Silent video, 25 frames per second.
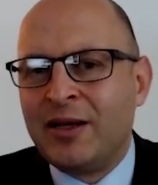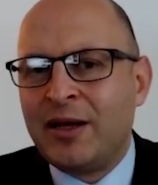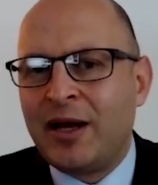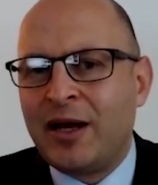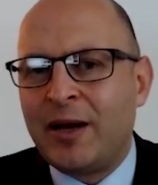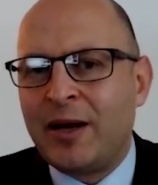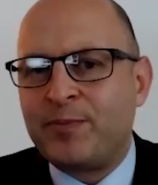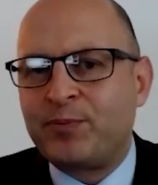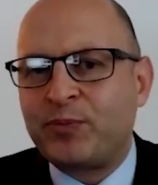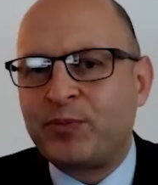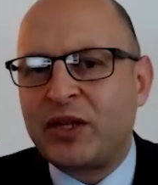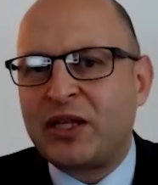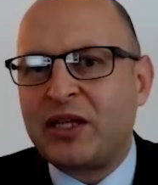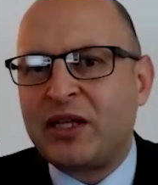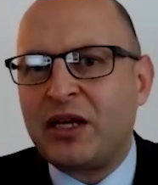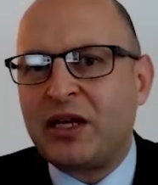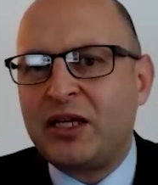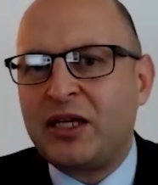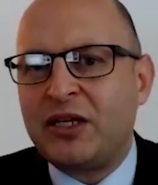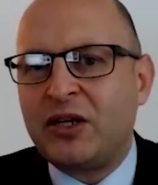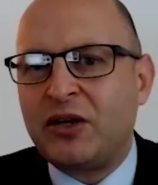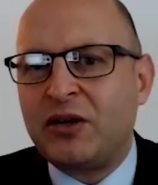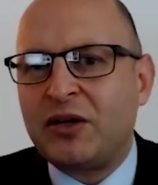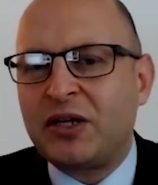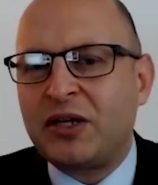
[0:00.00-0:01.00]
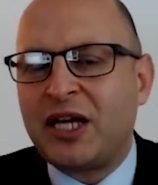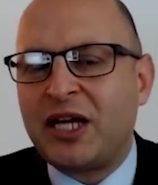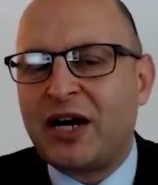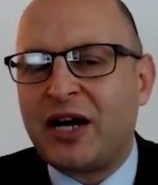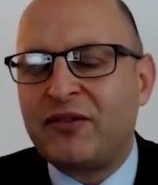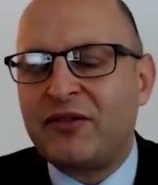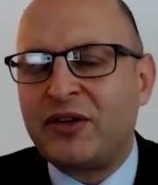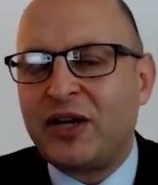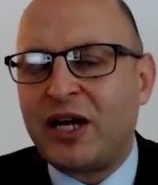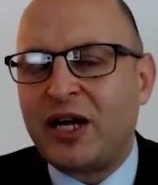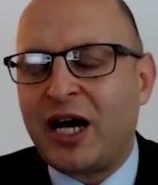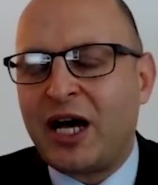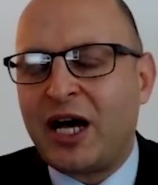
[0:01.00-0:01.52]
and
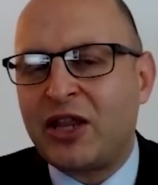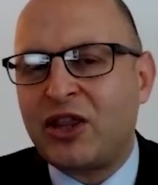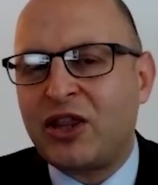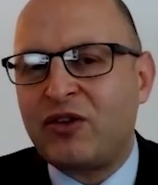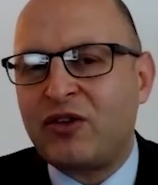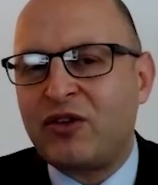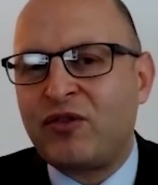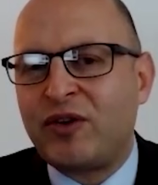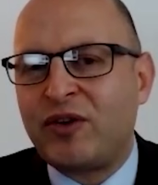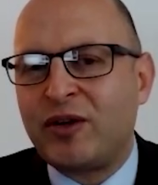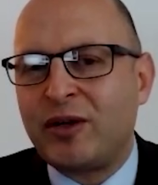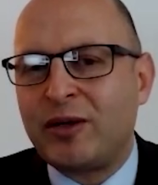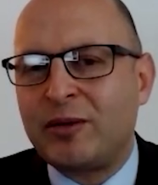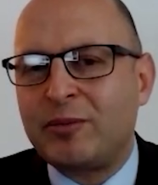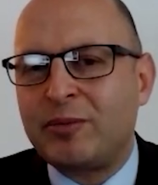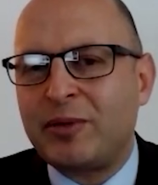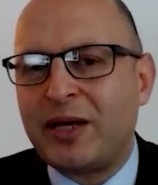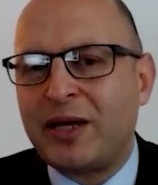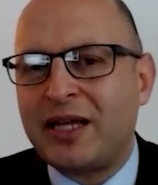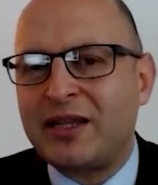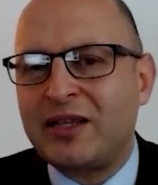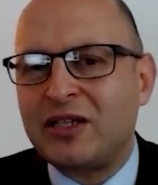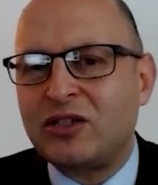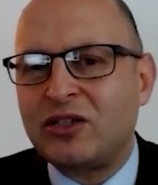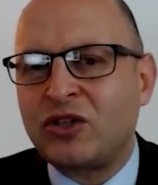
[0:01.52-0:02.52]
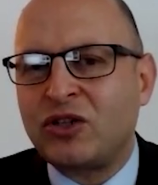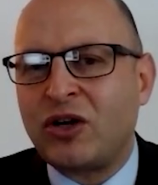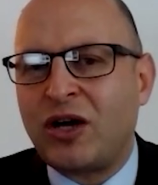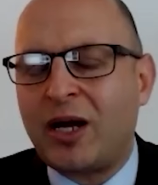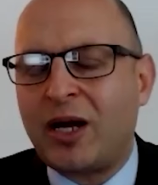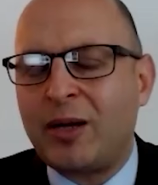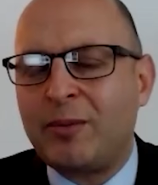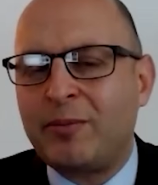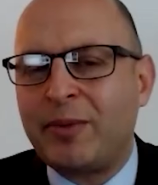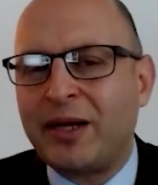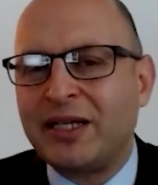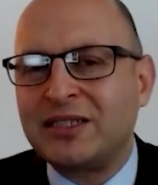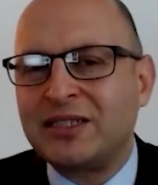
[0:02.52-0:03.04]
Governor Arthur Phillip at the
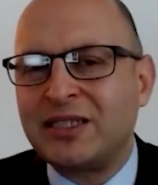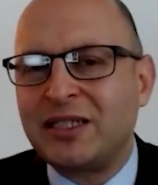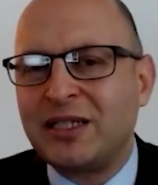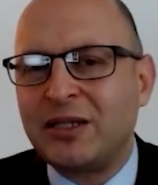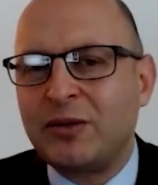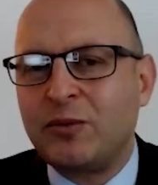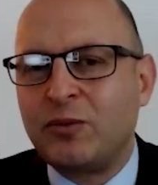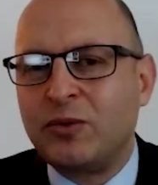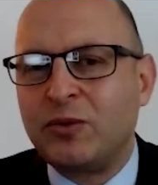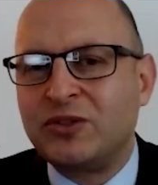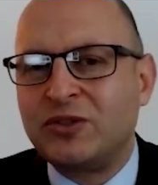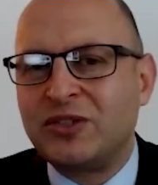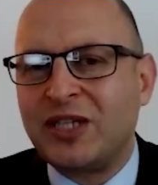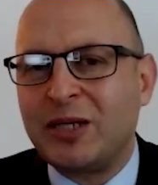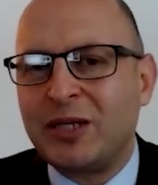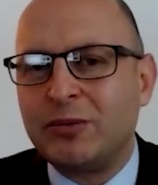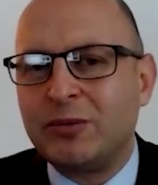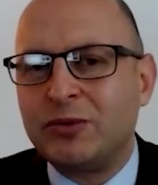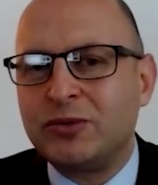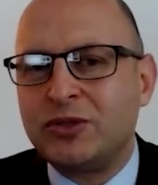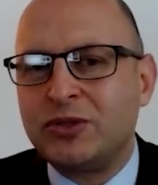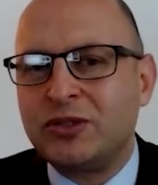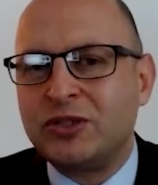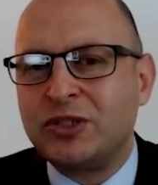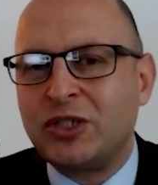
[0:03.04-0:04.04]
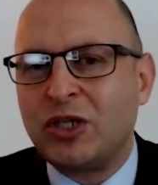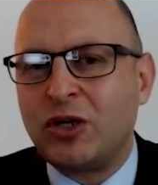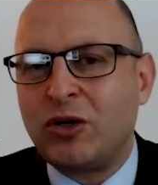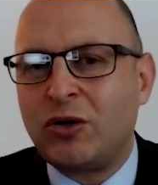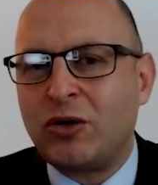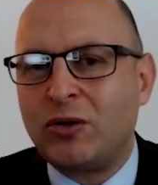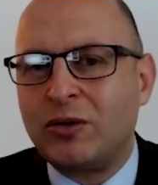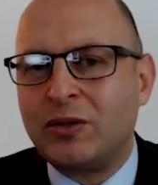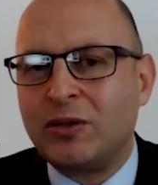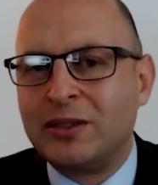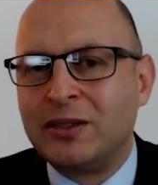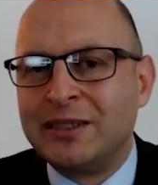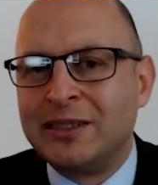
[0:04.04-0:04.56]
time basically was able to
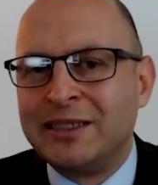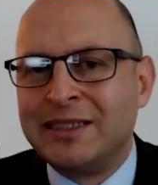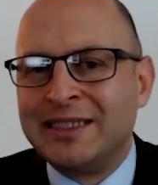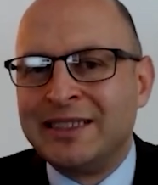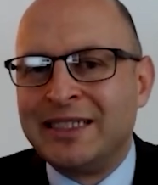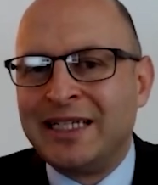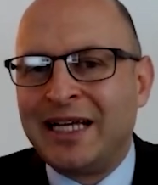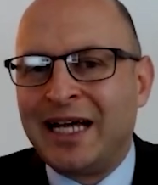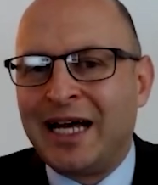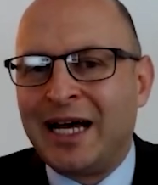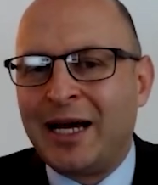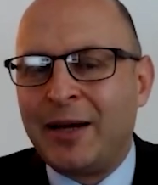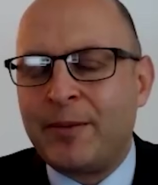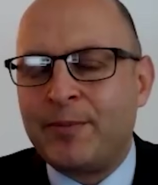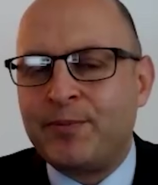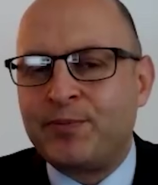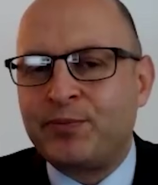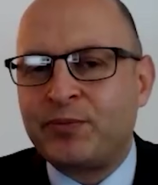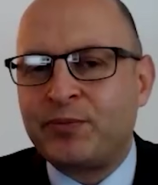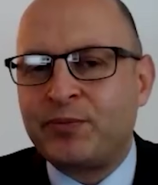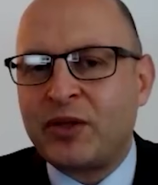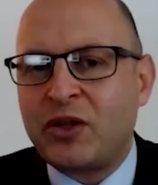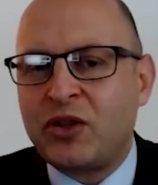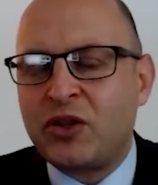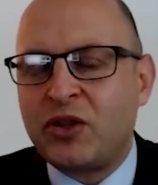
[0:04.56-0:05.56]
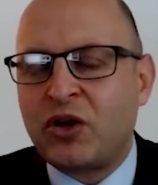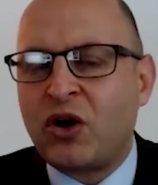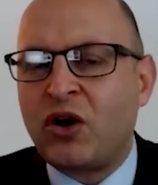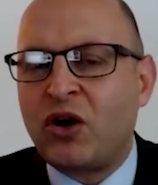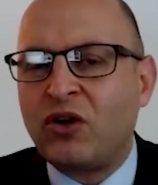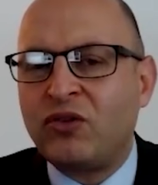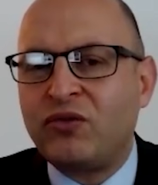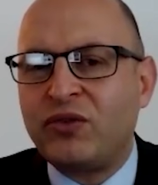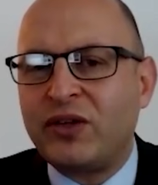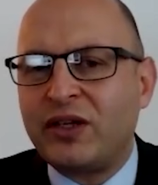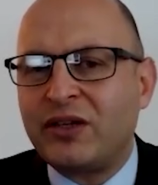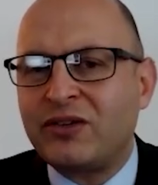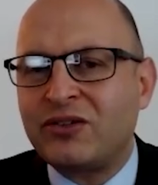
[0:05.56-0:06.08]
tell the
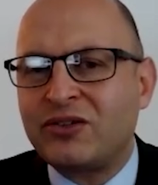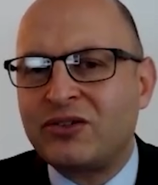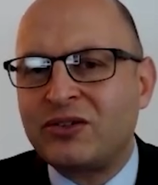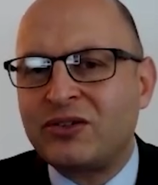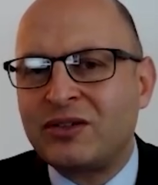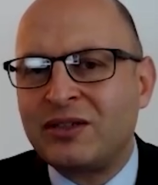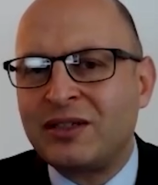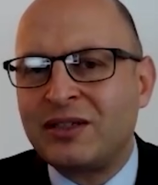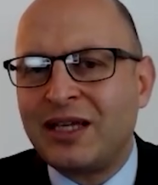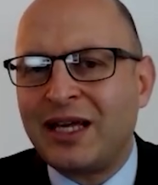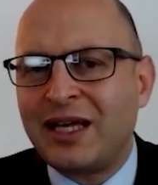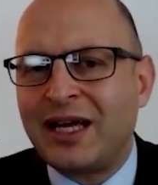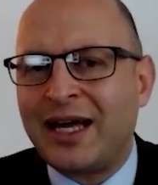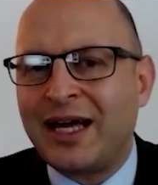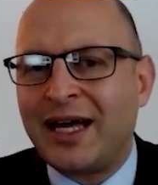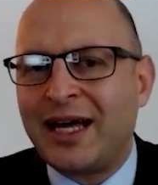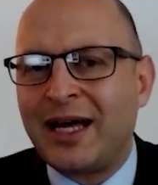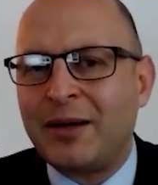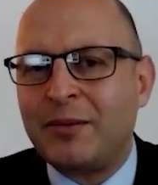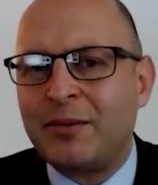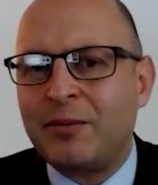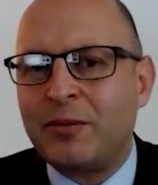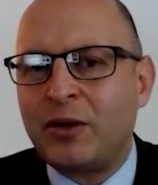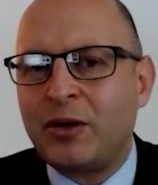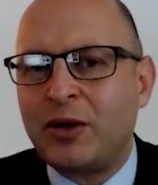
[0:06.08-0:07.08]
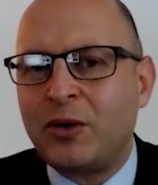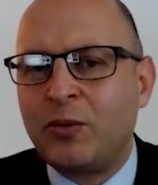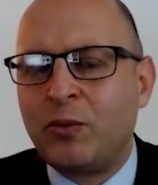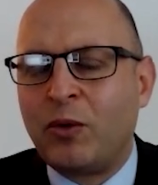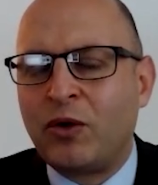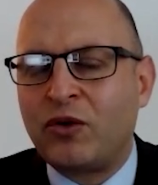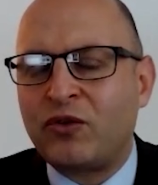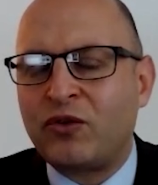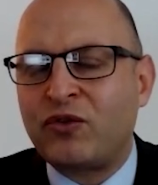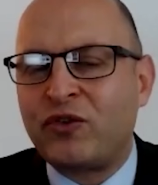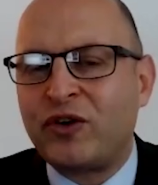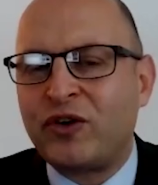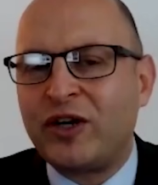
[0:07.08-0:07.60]
convicts
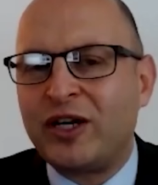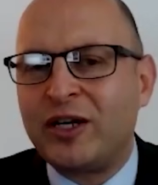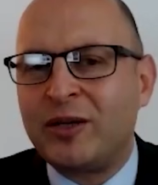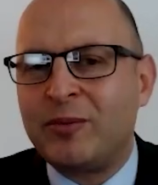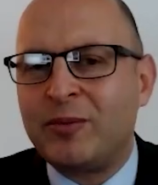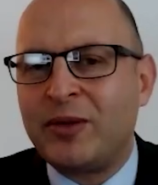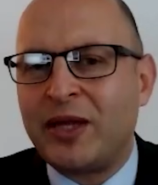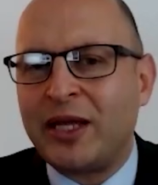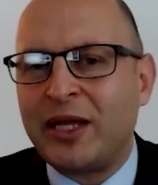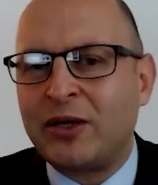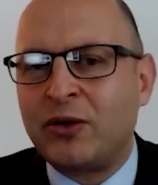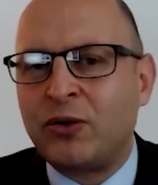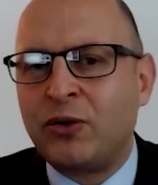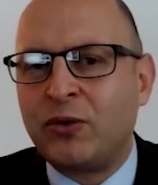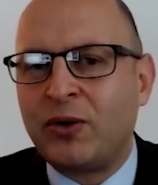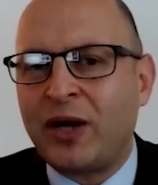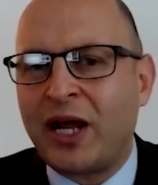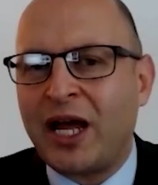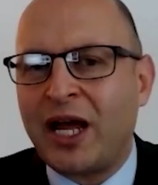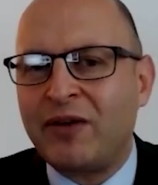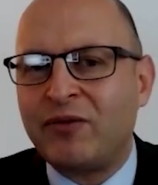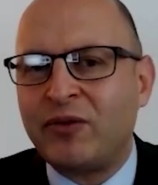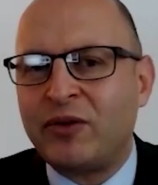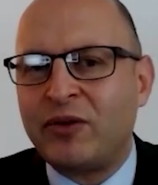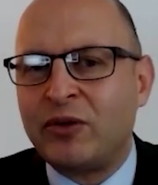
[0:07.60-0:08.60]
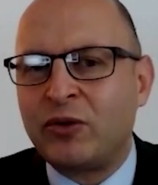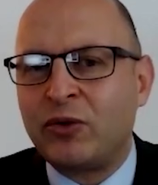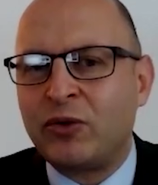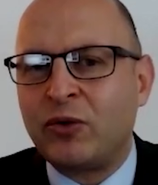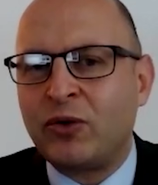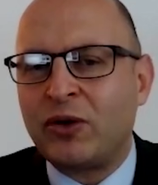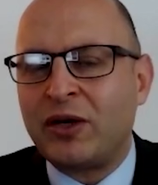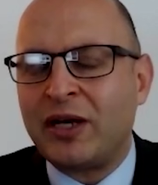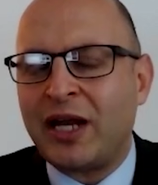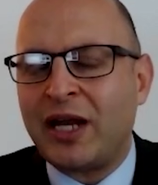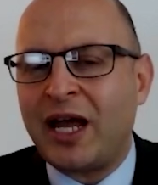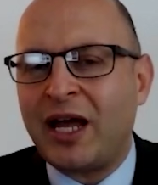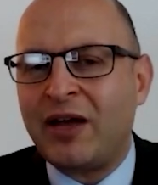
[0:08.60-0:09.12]
what freedom they could have and
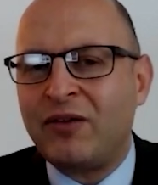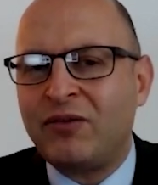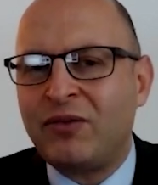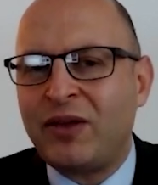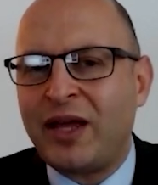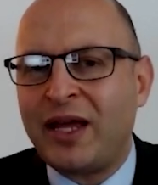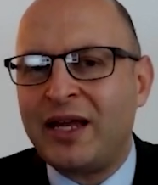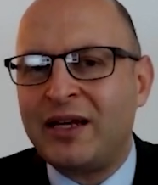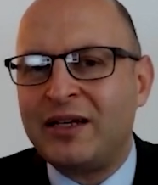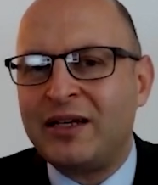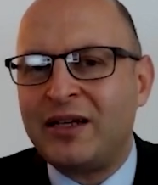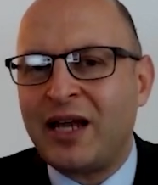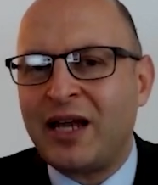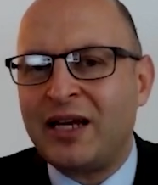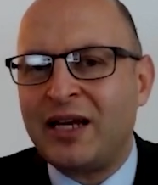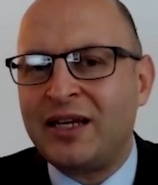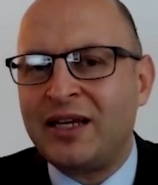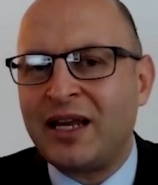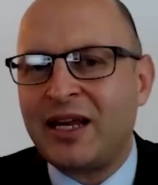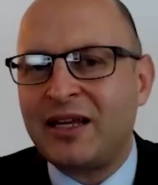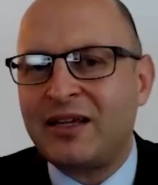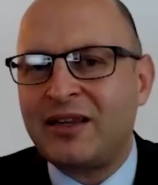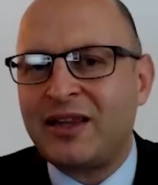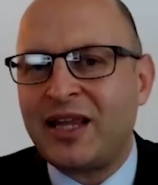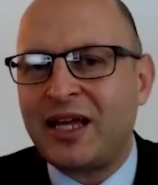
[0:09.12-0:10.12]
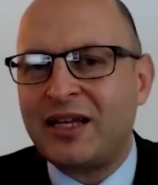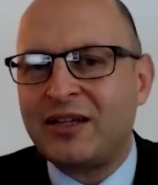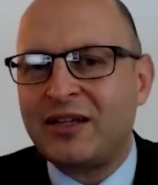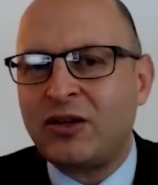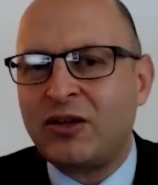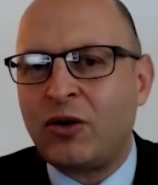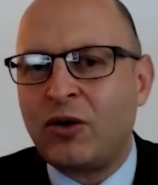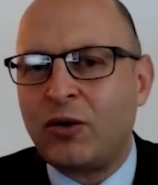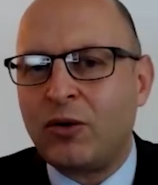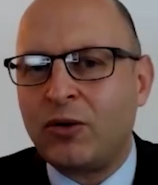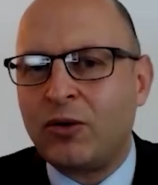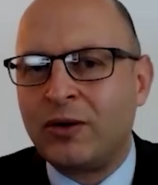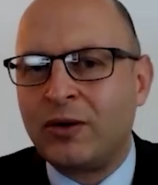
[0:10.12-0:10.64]
couldn't have, and yet that
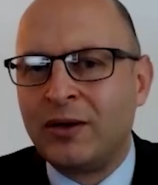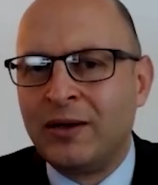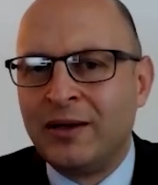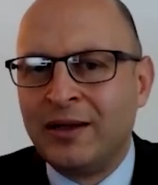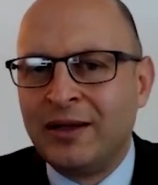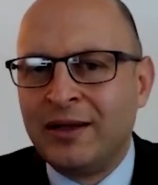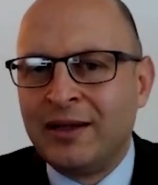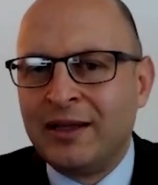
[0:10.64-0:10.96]
whole